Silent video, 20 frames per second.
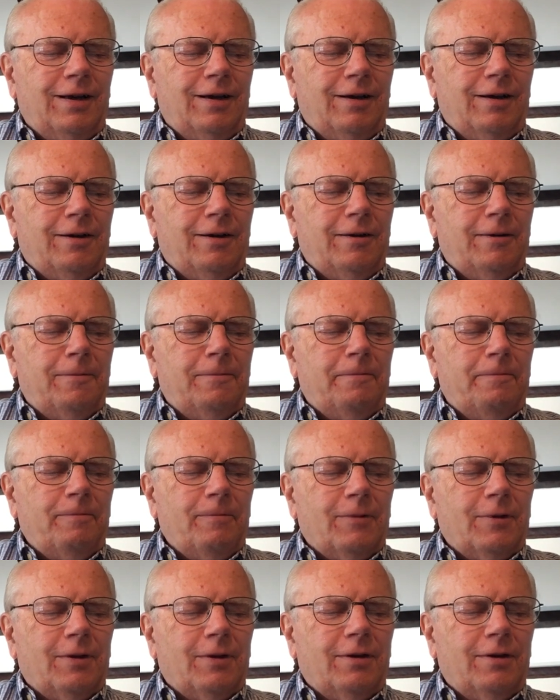uh,
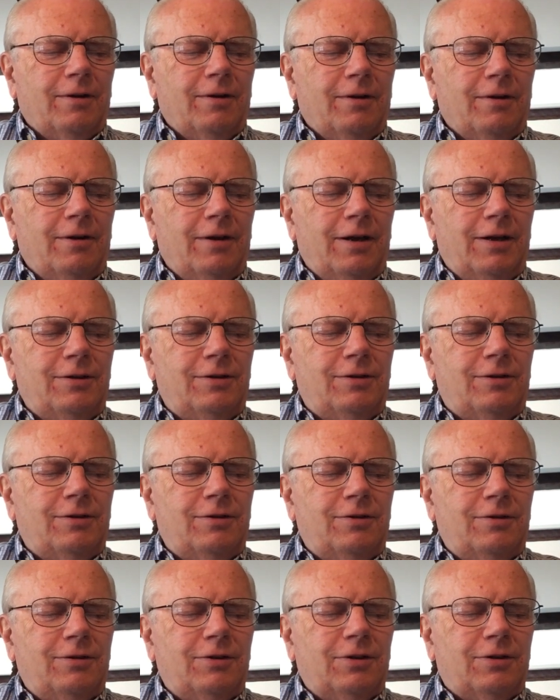let's
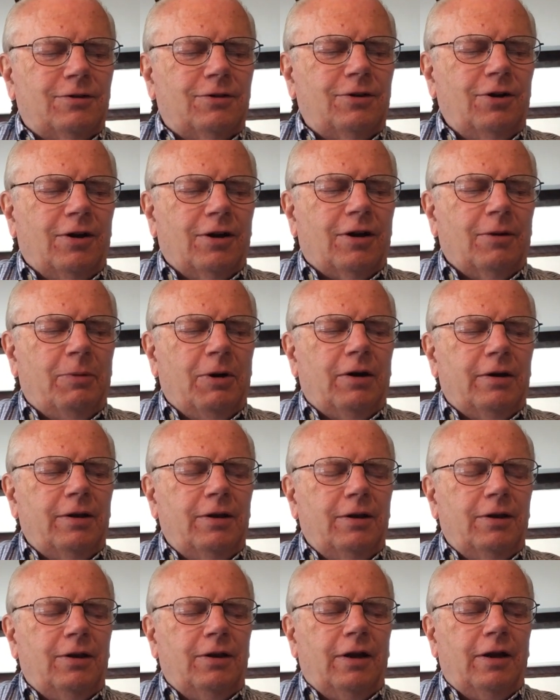just talk about
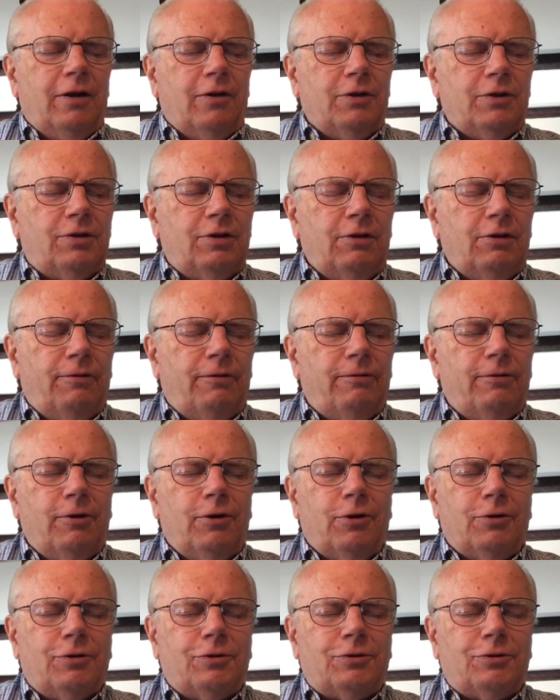inerrancy
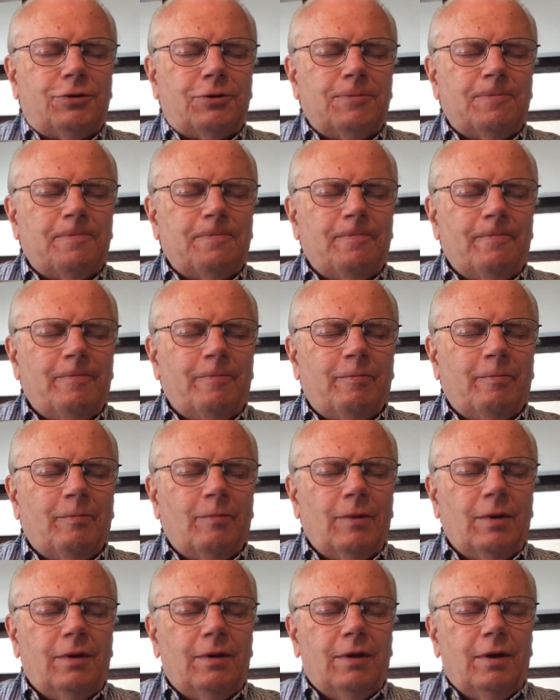first
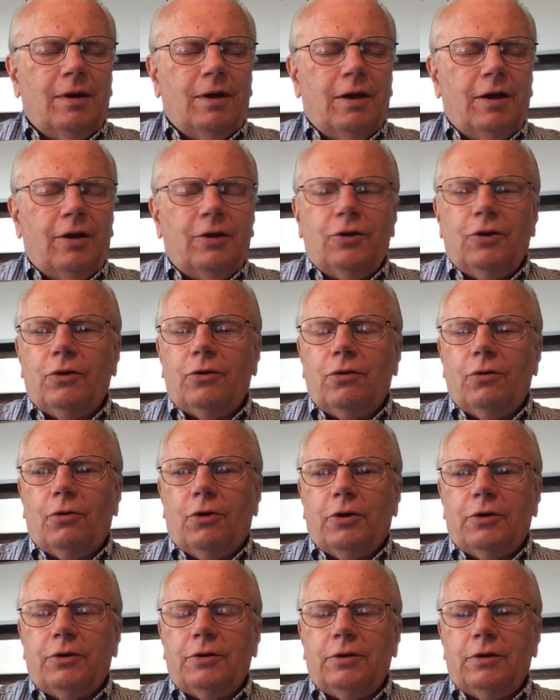and
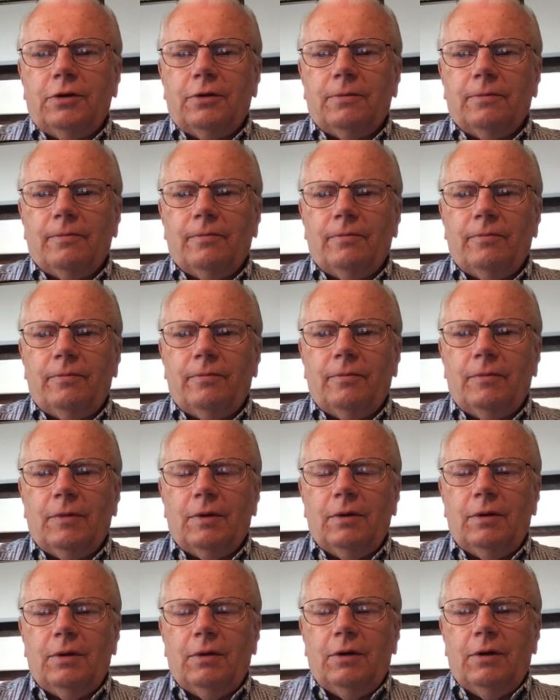authority.
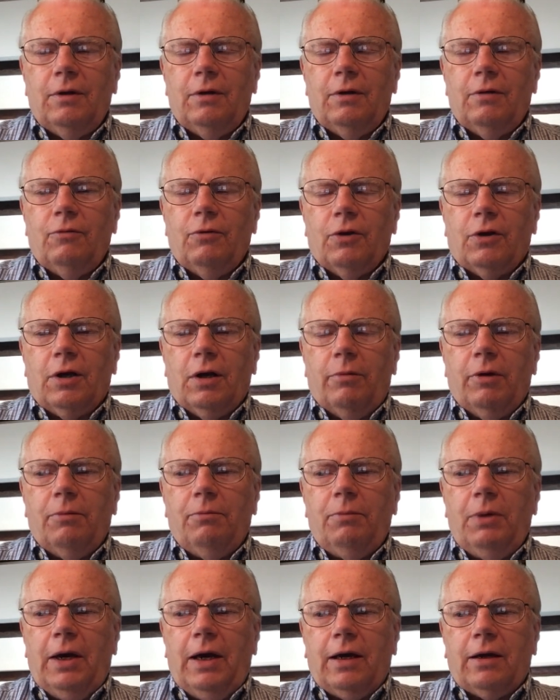We're coming
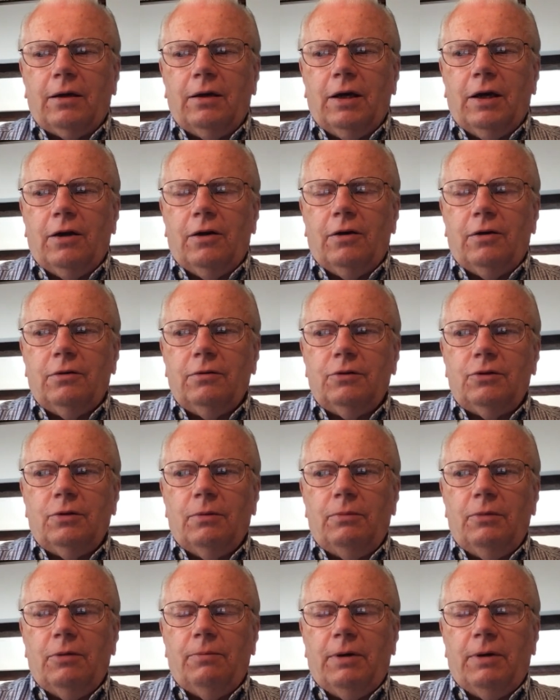back now to
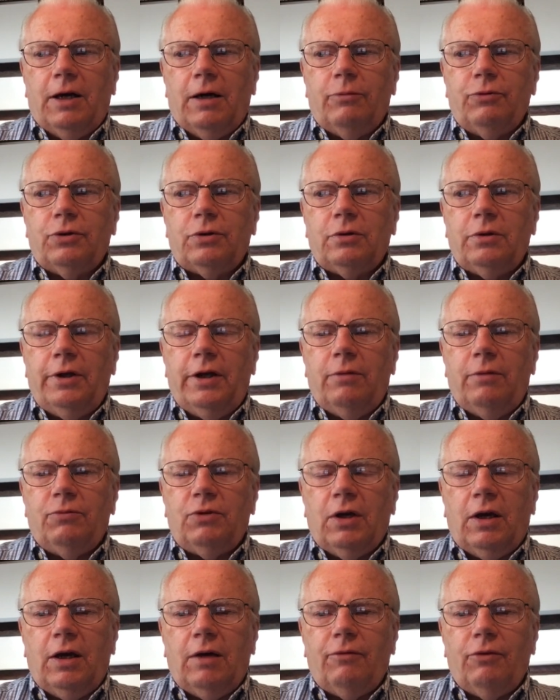the Bible's claim
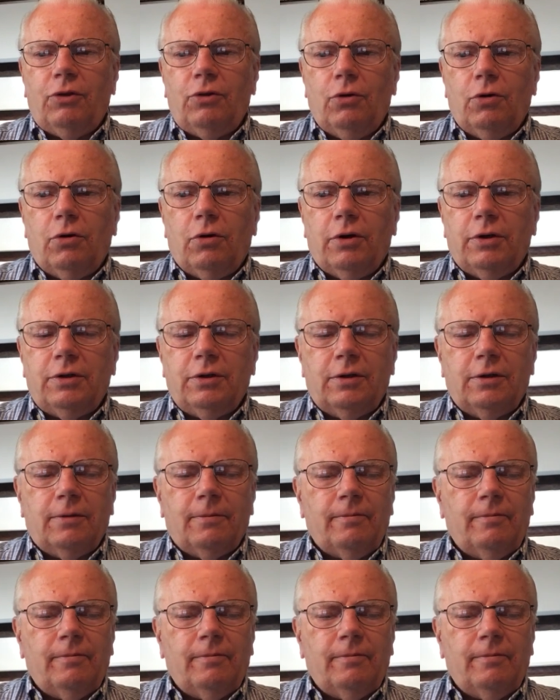to have authority.